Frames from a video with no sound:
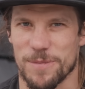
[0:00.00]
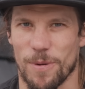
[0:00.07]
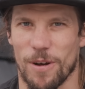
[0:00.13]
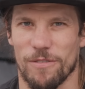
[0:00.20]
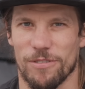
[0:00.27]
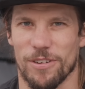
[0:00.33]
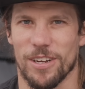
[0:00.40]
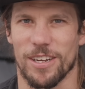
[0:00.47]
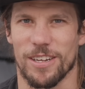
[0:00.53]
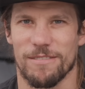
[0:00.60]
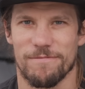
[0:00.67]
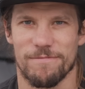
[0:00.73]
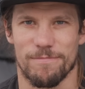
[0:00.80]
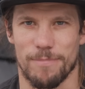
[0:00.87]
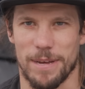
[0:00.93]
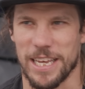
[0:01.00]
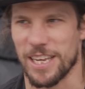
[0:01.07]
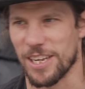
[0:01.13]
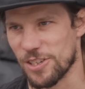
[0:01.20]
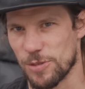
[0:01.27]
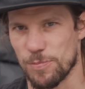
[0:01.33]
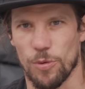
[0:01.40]
spot for
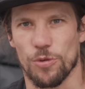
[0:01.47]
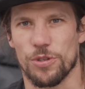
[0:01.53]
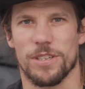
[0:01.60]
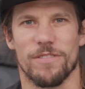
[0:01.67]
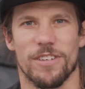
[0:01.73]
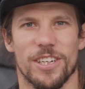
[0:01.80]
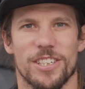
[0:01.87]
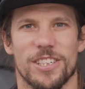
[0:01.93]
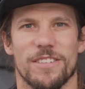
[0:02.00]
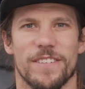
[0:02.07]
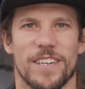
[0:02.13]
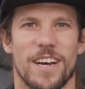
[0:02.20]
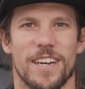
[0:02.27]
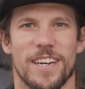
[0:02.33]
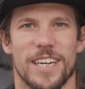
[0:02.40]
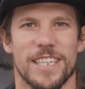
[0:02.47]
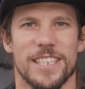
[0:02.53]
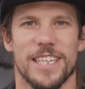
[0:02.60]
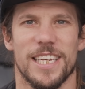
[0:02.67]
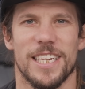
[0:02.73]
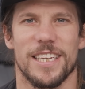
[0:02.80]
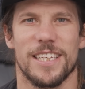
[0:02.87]
making a sporty version of an
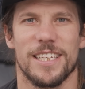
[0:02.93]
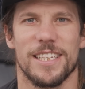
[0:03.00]
R9T.